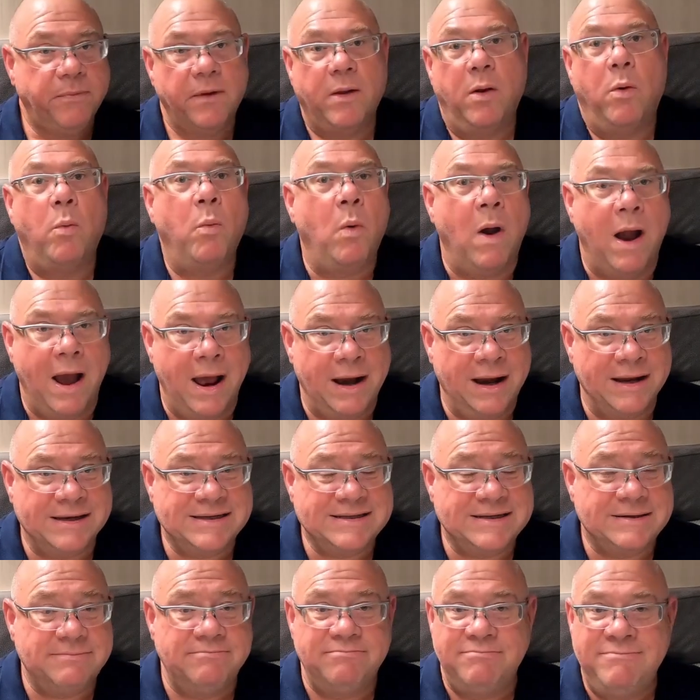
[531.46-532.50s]

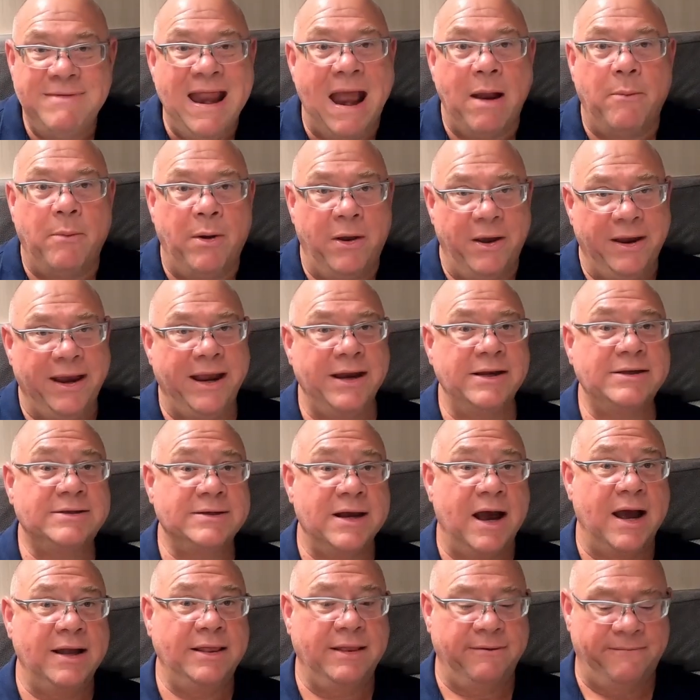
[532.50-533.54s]
wireless network
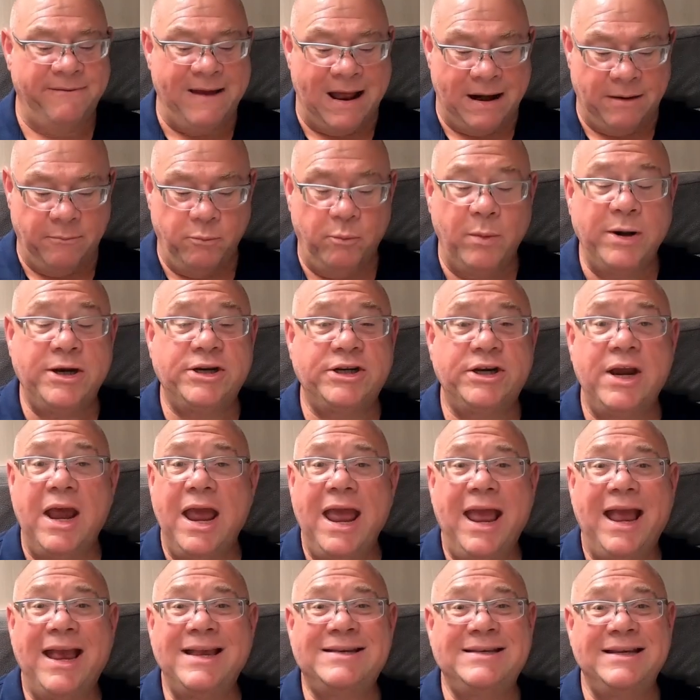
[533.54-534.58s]
inside the van, which
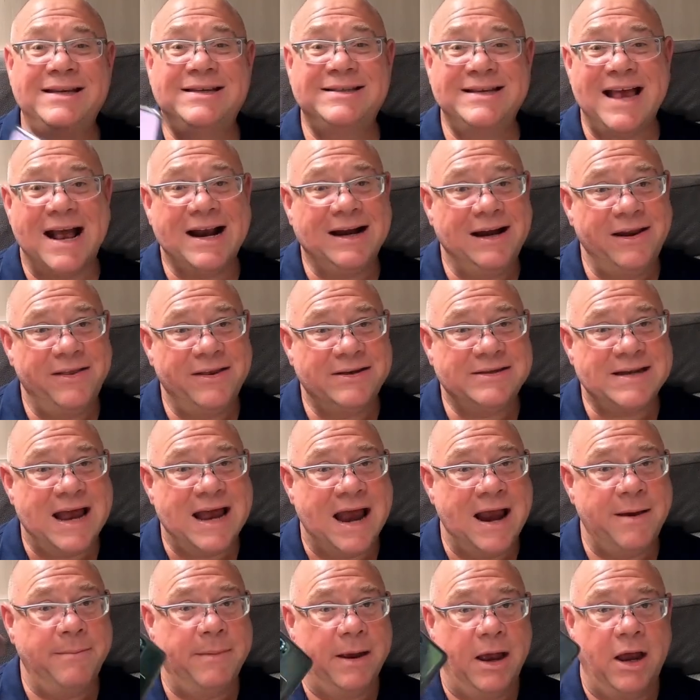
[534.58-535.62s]
is exactly the
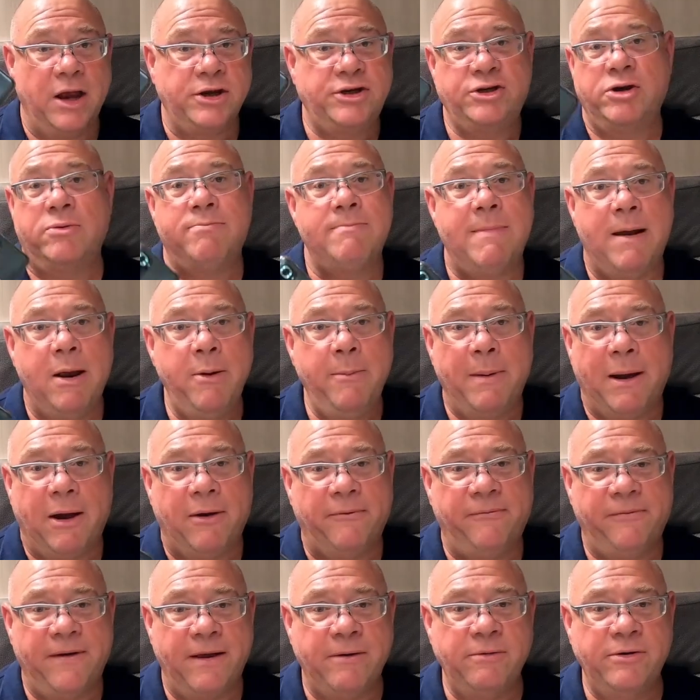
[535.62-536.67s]
same as your mobile
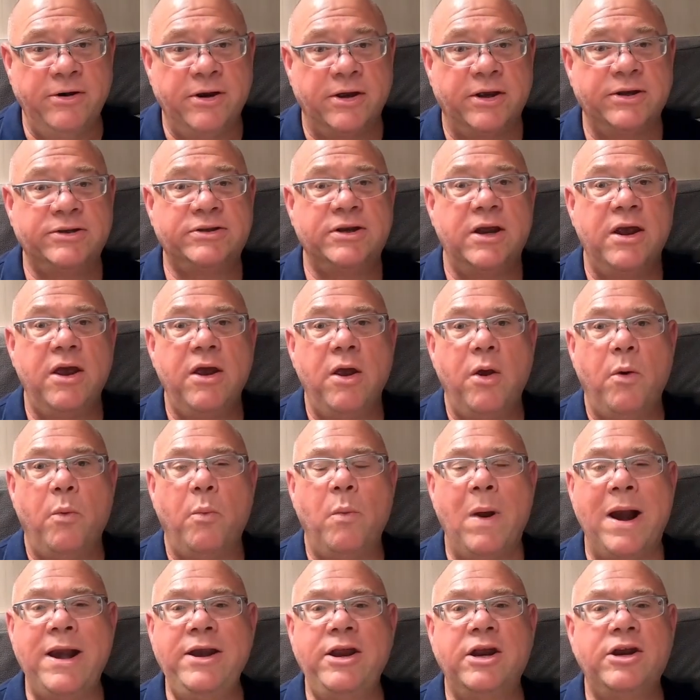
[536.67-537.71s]
phone does
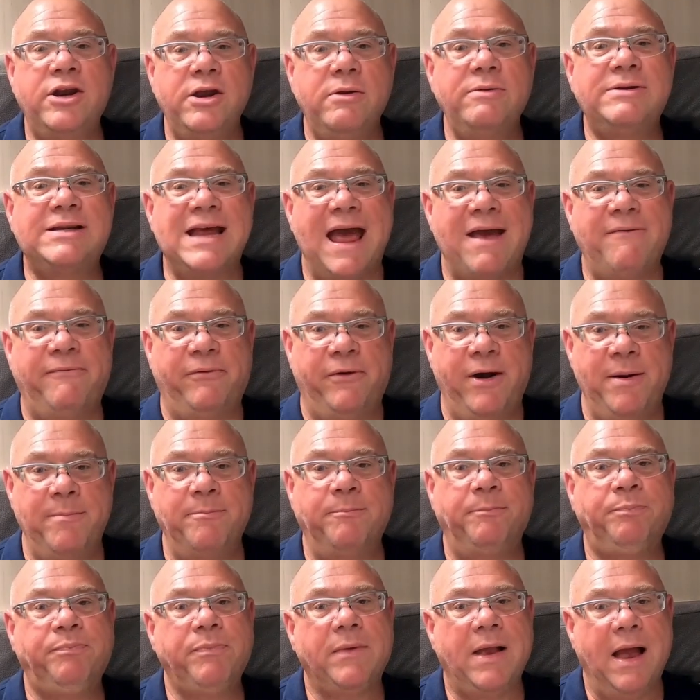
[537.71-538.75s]
when you do tethering.
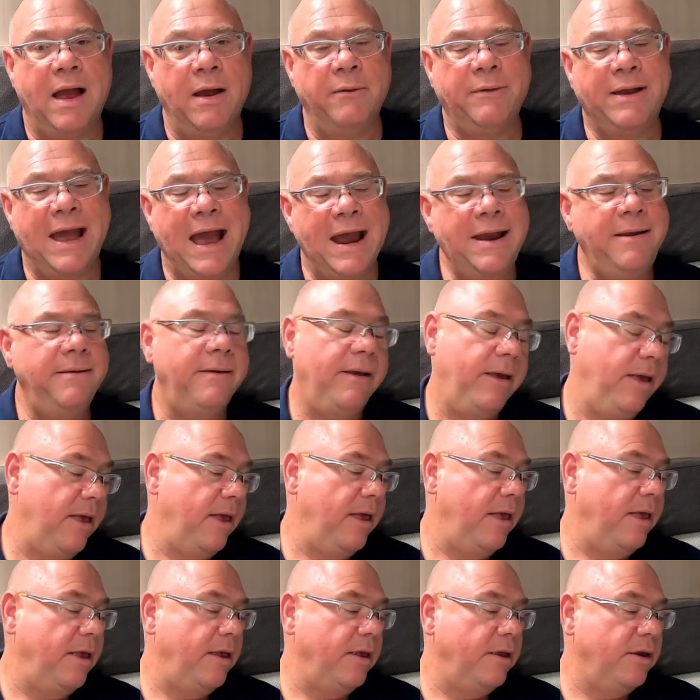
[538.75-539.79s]
Okay,
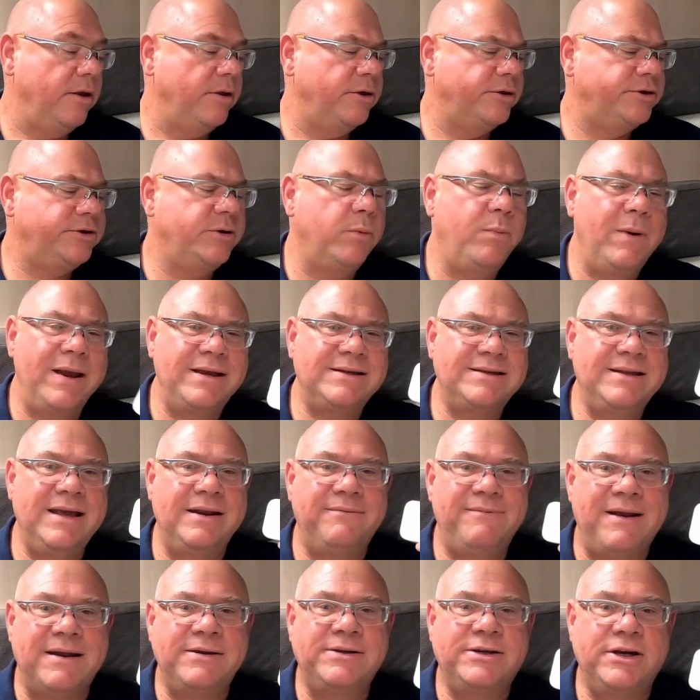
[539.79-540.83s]
so where's the
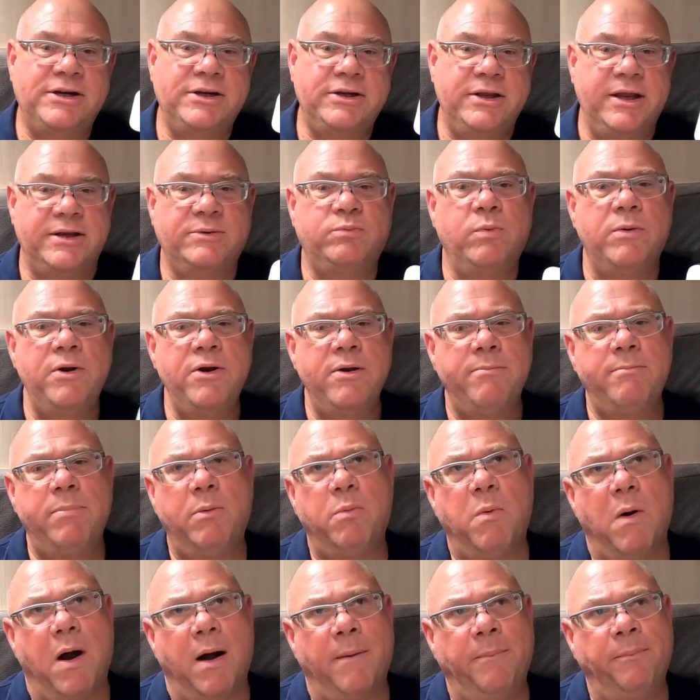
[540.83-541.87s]
advantage of this? Well, number
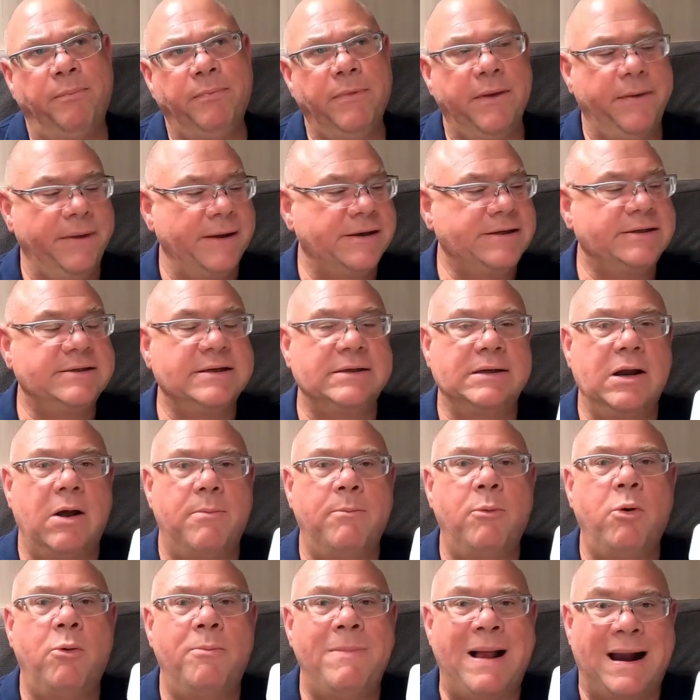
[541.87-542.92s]
one, this is a lot
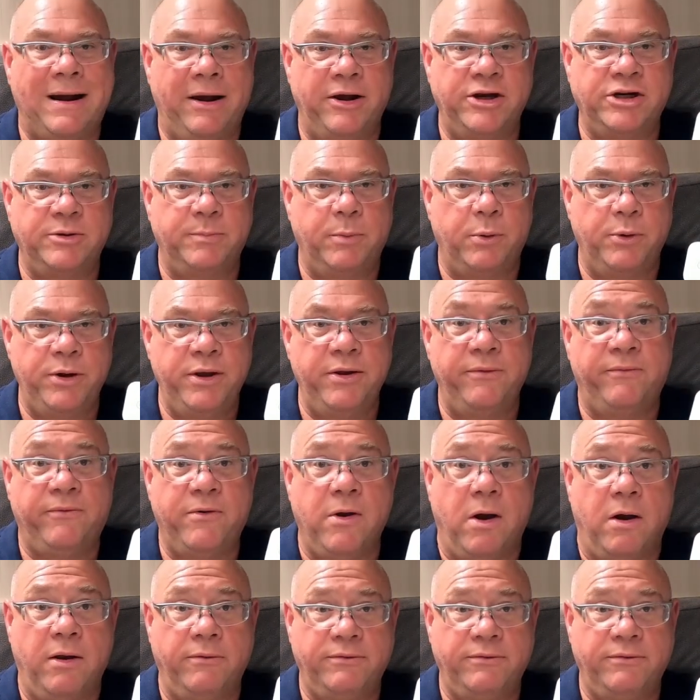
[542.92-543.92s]
more manageable. You've got